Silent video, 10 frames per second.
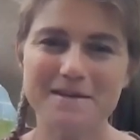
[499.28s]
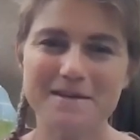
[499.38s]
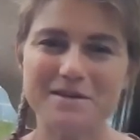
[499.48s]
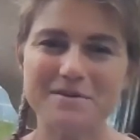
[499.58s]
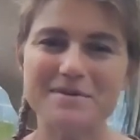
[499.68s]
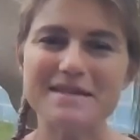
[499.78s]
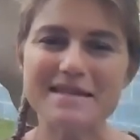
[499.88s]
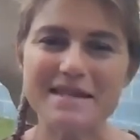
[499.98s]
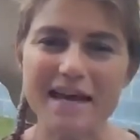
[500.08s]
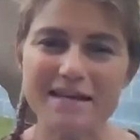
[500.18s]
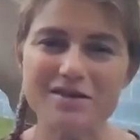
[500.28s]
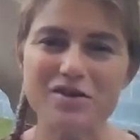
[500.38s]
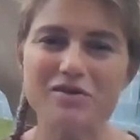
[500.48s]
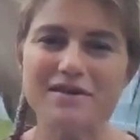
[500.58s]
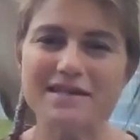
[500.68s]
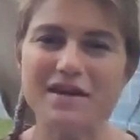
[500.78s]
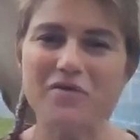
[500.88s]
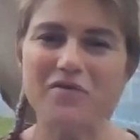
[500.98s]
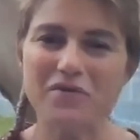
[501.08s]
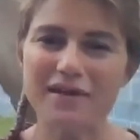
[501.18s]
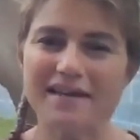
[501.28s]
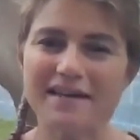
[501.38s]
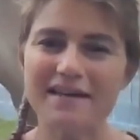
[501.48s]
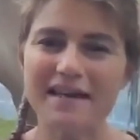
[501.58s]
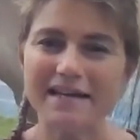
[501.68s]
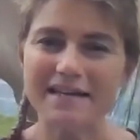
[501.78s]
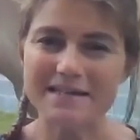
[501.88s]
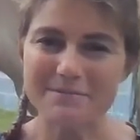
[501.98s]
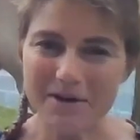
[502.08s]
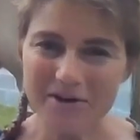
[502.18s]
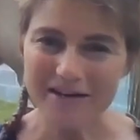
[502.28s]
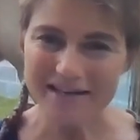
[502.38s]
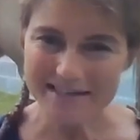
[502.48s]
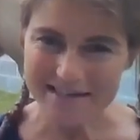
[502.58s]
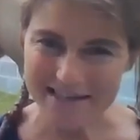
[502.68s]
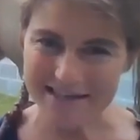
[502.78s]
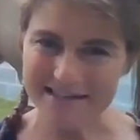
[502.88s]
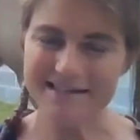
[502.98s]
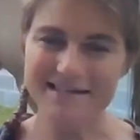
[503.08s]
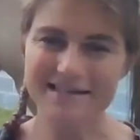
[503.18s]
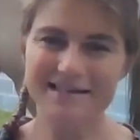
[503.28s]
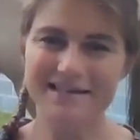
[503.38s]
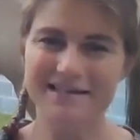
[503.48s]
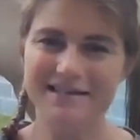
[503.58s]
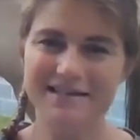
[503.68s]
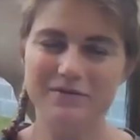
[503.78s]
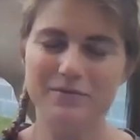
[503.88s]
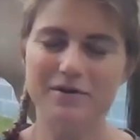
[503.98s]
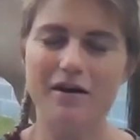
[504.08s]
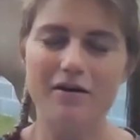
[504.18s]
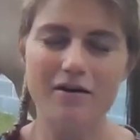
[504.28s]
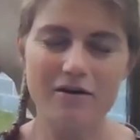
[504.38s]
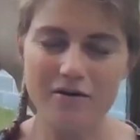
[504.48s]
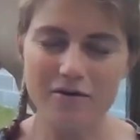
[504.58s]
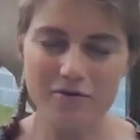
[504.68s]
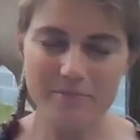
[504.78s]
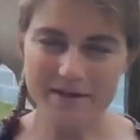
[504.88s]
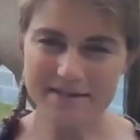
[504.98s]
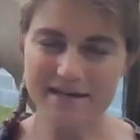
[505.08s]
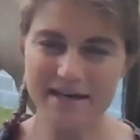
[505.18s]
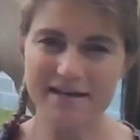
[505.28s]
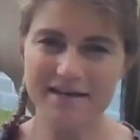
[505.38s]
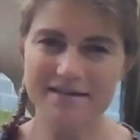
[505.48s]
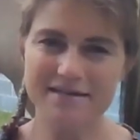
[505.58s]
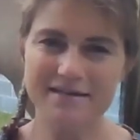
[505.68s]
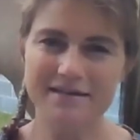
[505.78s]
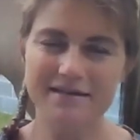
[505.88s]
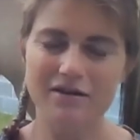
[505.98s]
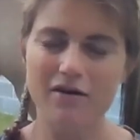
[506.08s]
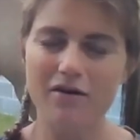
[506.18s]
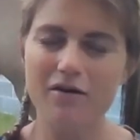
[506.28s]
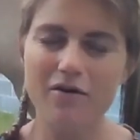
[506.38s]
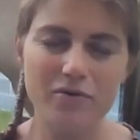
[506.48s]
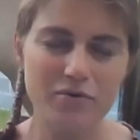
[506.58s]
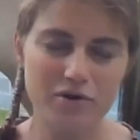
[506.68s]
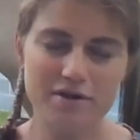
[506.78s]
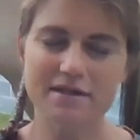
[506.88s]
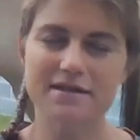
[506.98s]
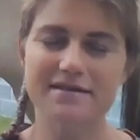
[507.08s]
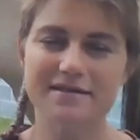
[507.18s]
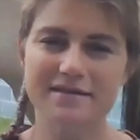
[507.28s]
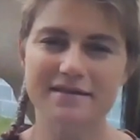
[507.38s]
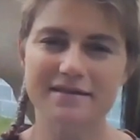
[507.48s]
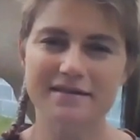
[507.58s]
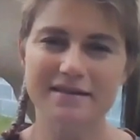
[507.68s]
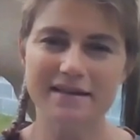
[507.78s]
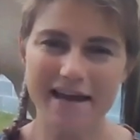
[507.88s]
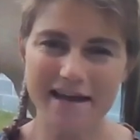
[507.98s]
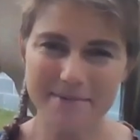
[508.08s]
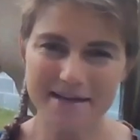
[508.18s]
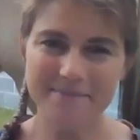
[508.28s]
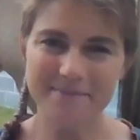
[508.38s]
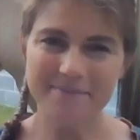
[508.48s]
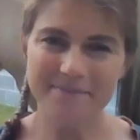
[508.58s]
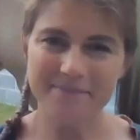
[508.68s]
So set yourself free and experience this with all the Mustangs, all the horses, and me.